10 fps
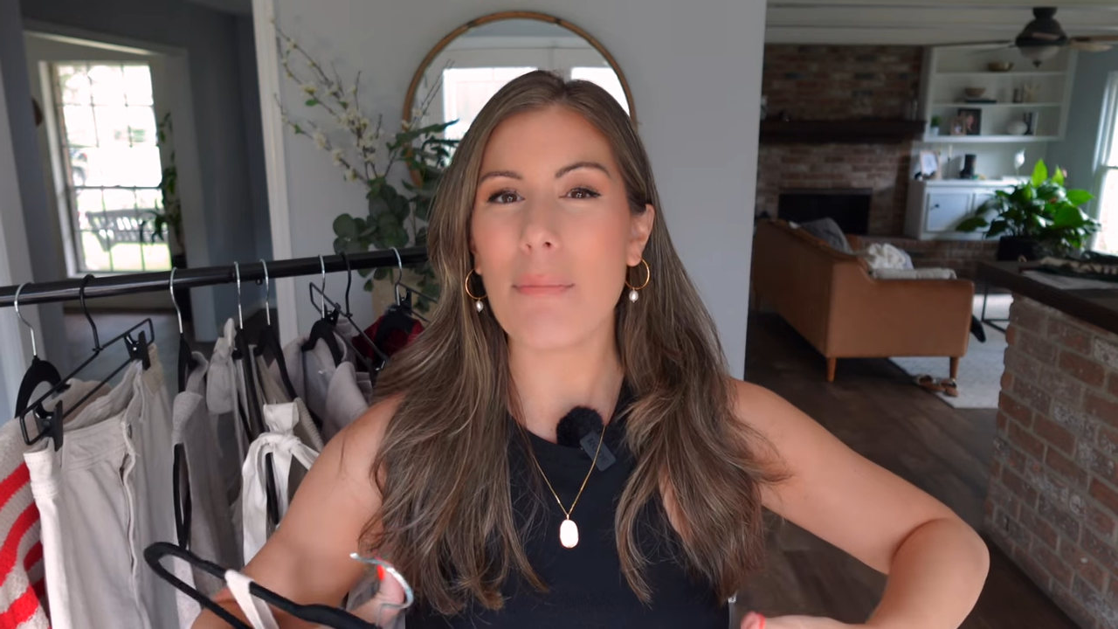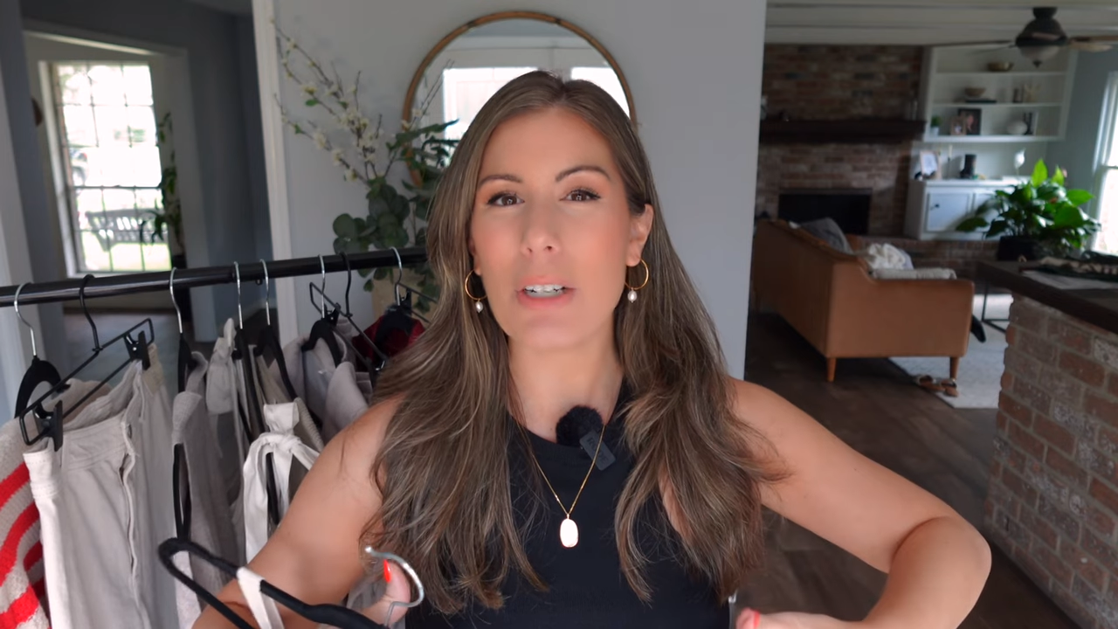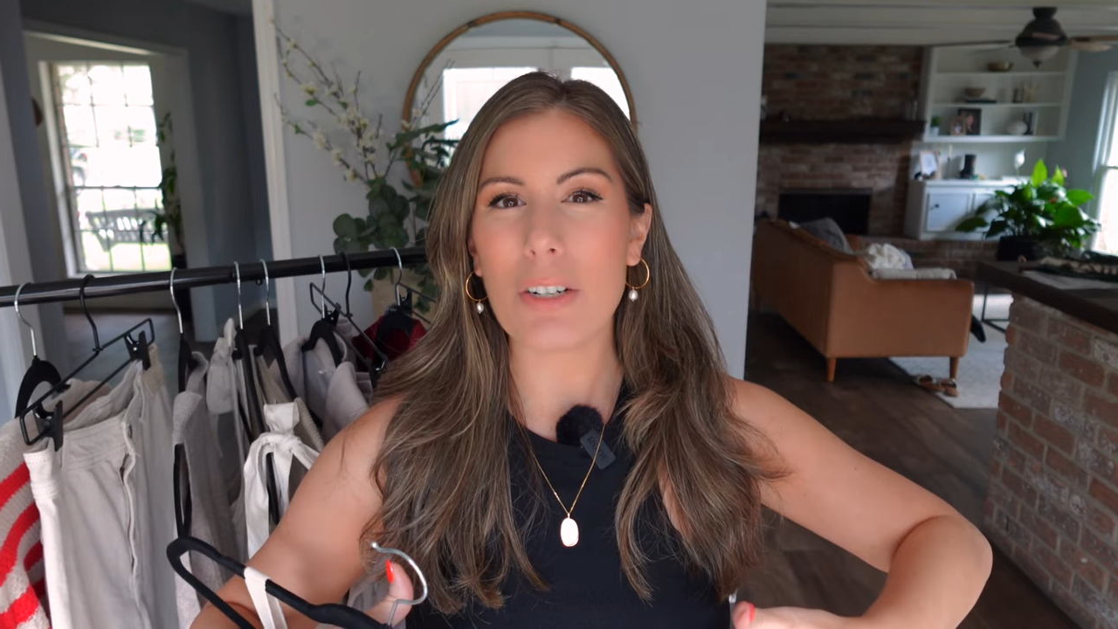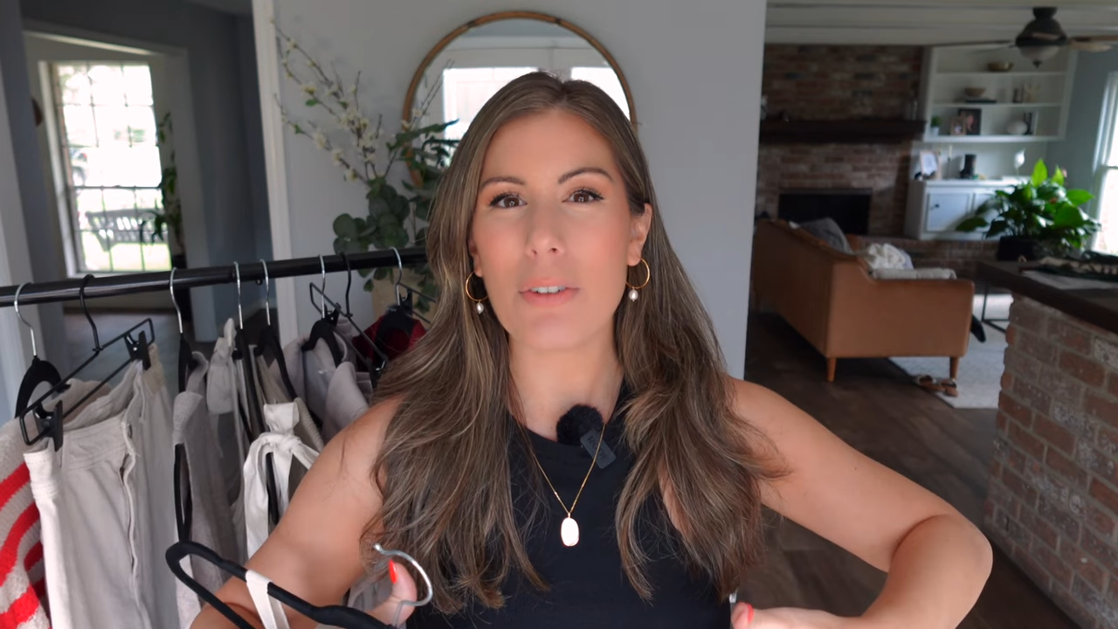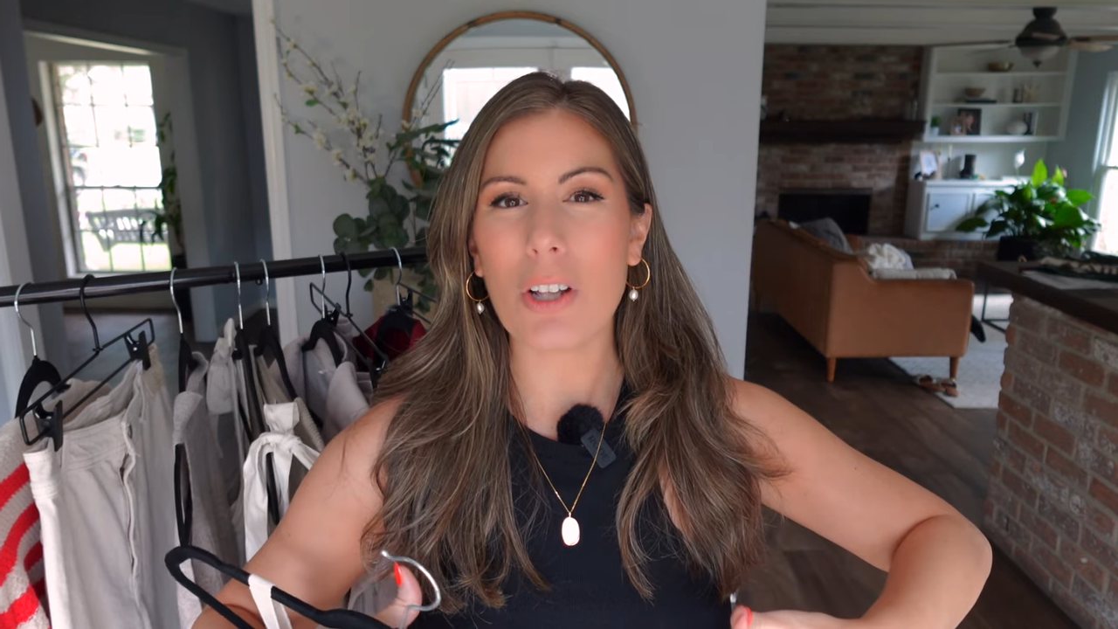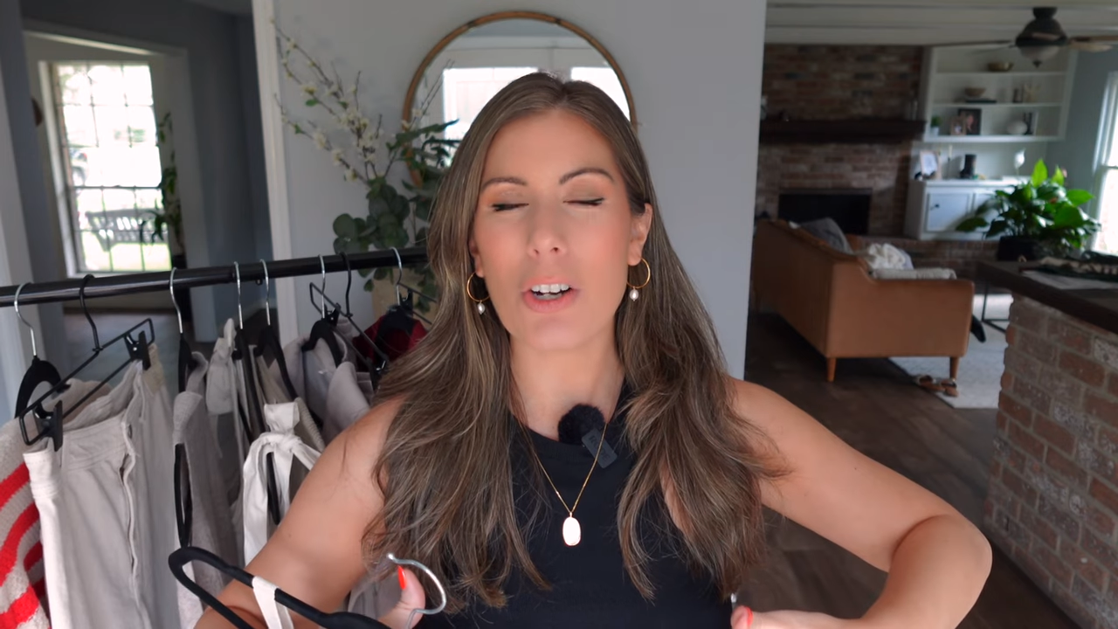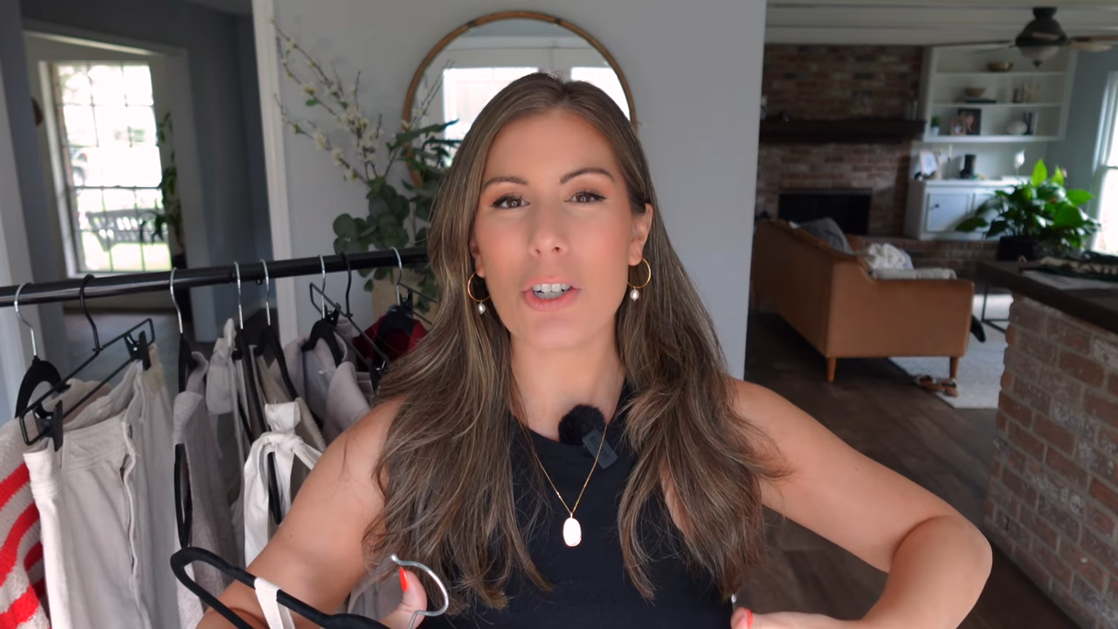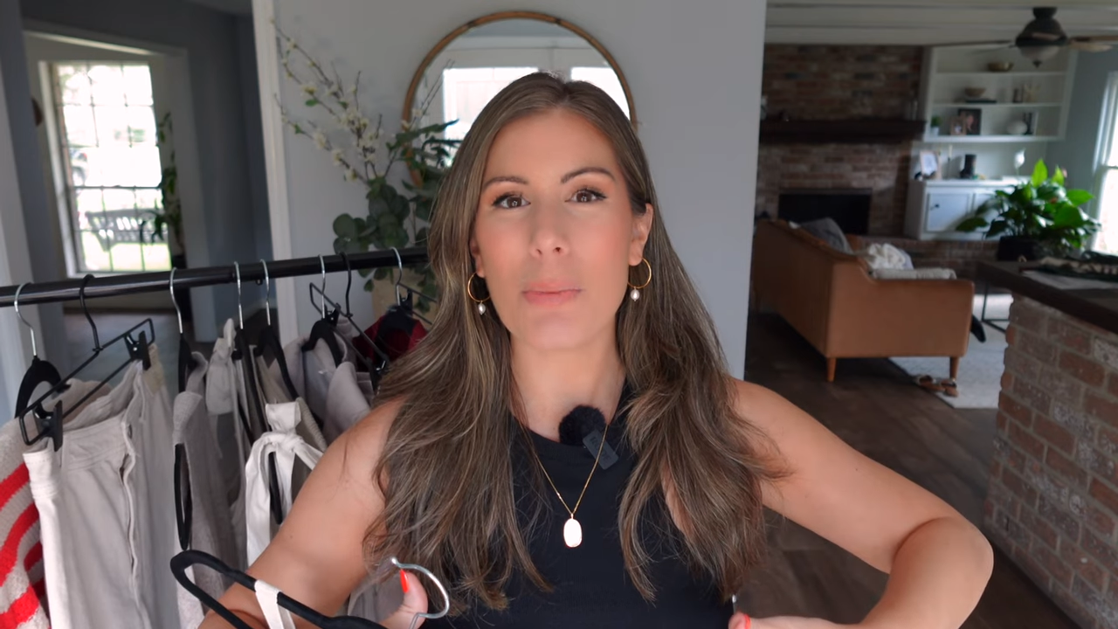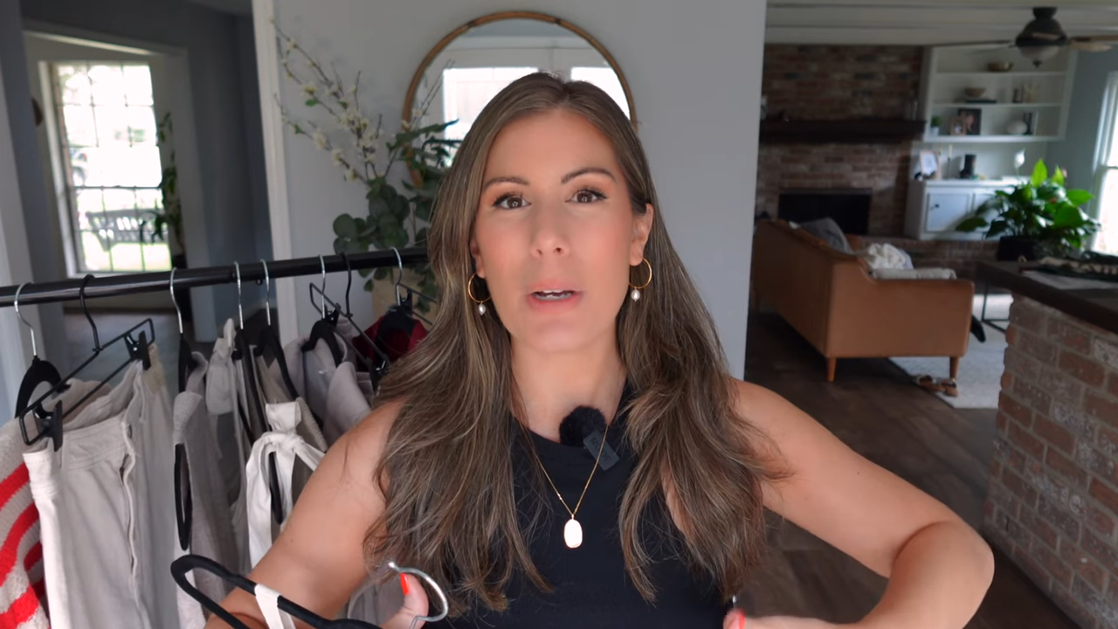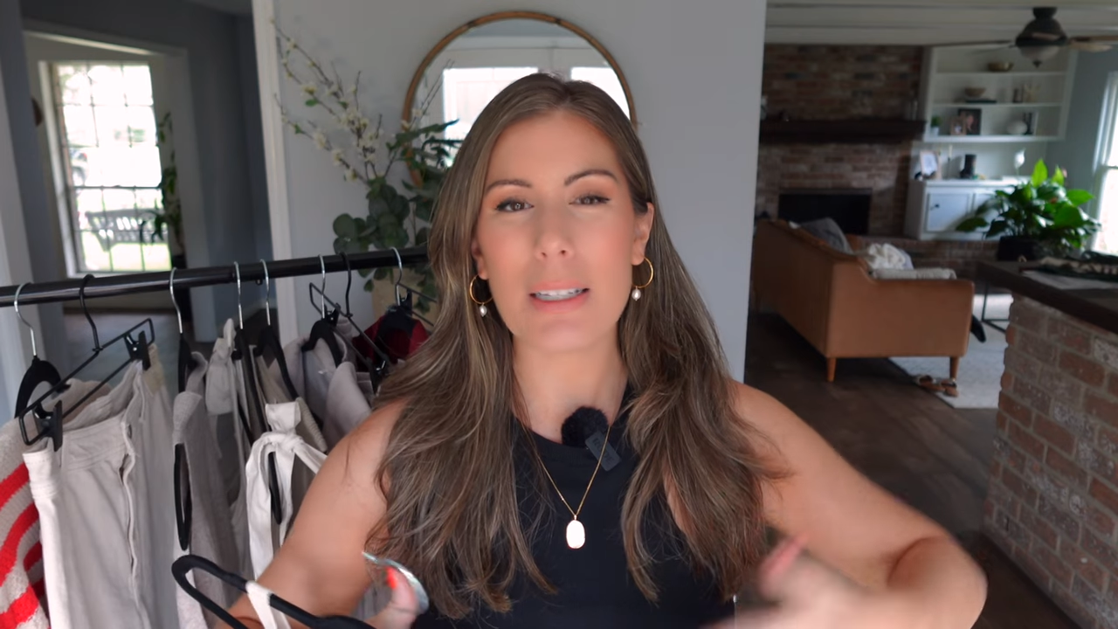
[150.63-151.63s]
much of a
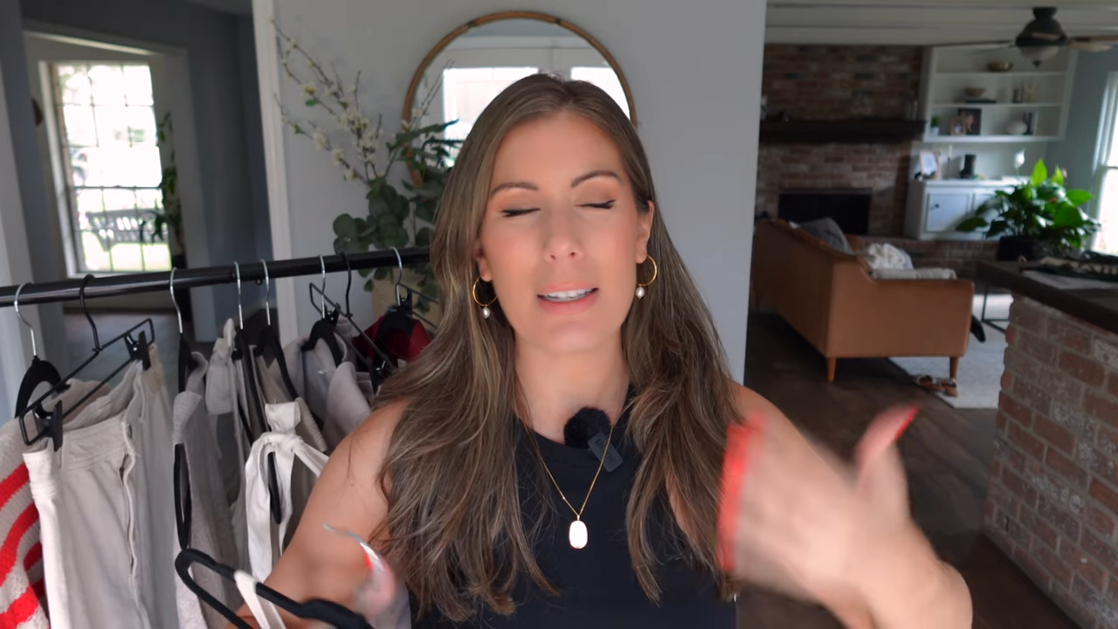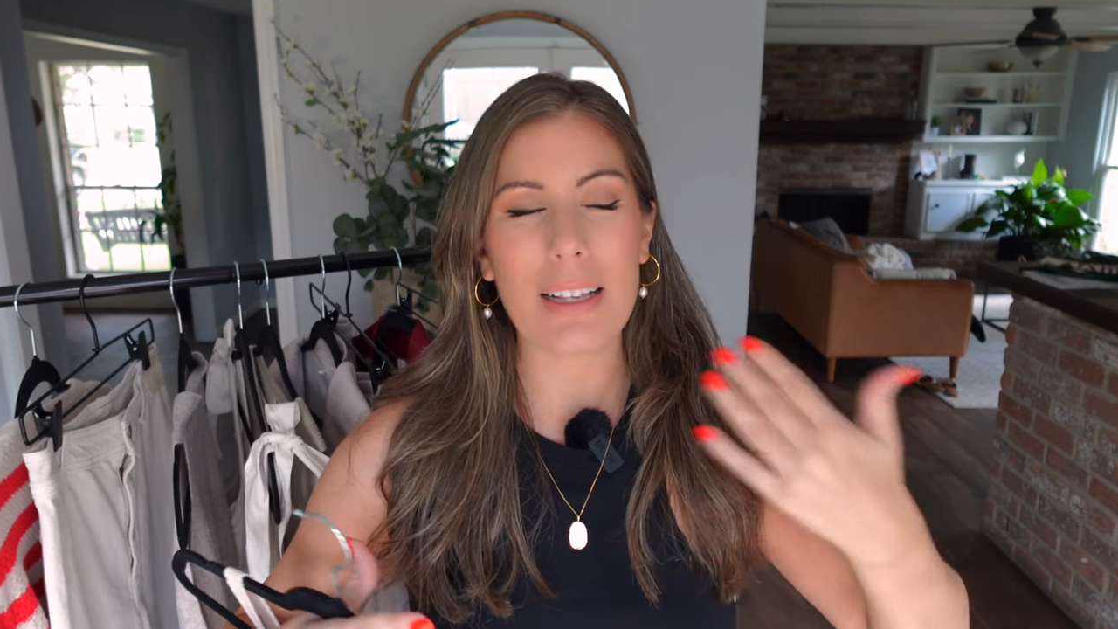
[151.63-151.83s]
larger bust.